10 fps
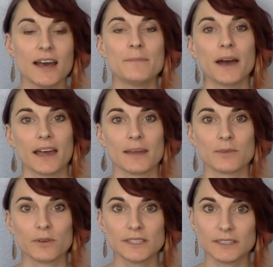But I'm
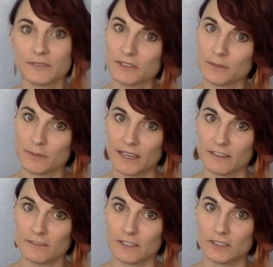going to level the
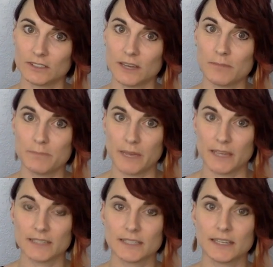playing field a
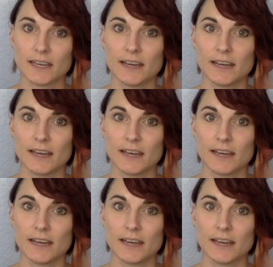bit